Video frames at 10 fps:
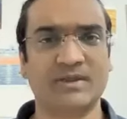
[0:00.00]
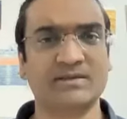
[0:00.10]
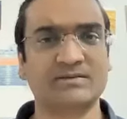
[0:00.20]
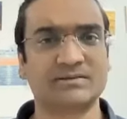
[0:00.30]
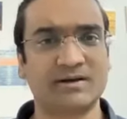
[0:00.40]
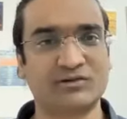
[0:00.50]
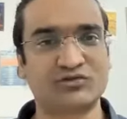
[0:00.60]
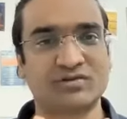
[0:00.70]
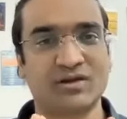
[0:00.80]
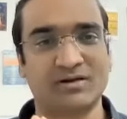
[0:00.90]
This
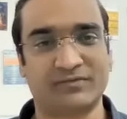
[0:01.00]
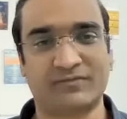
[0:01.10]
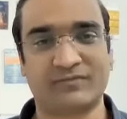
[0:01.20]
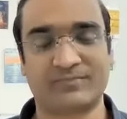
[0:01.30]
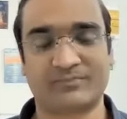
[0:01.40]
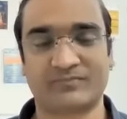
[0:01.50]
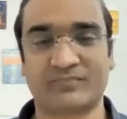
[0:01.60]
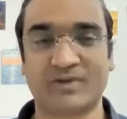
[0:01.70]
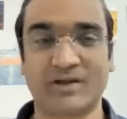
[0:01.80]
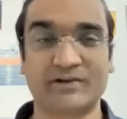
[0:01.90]
itself,
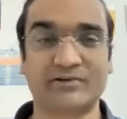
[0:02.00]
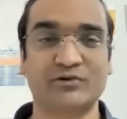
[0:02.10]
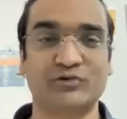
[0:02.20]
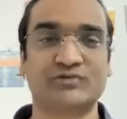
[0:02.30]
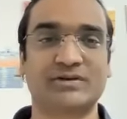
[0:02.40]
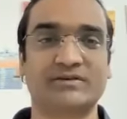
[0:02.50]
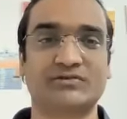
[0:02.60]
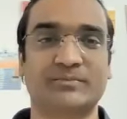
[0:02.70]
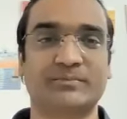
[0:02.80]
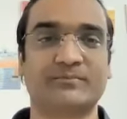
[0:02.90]
it
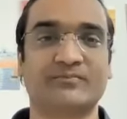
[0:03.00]
reduces